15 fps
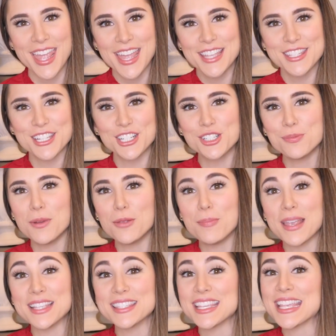Surge bulb
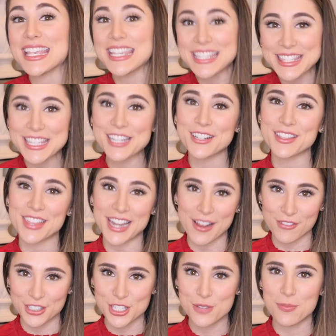makes it easier than
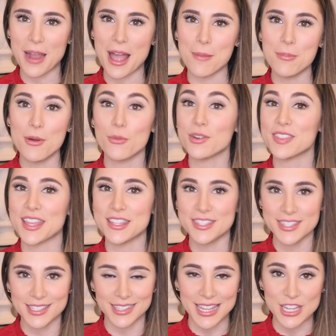ever to prep, with
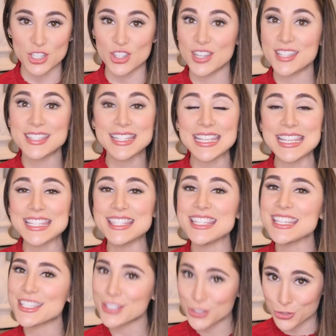installation as easy
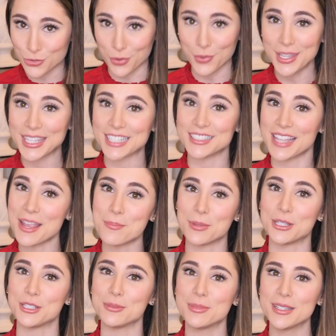as screwing in a light
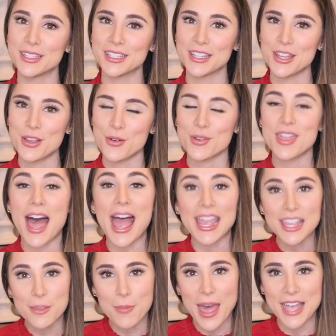bulb. With
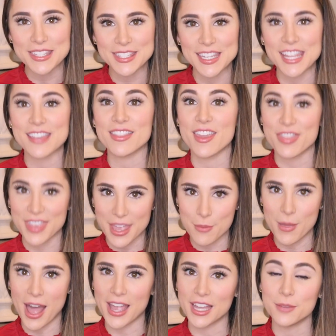high-capacity
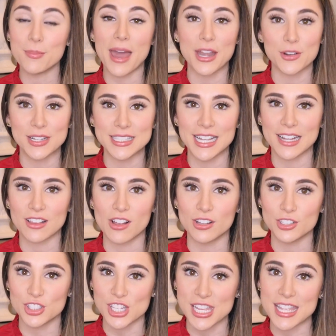lithium-ion battery
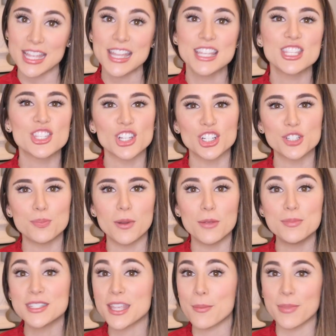technology, Surge
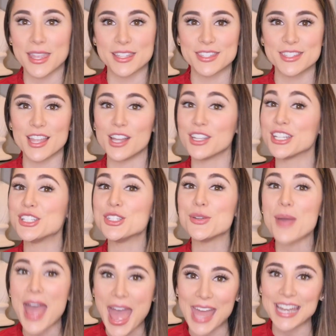bulbs can be installed into
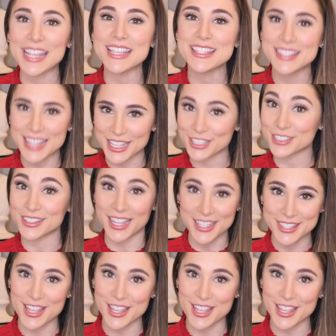any standard light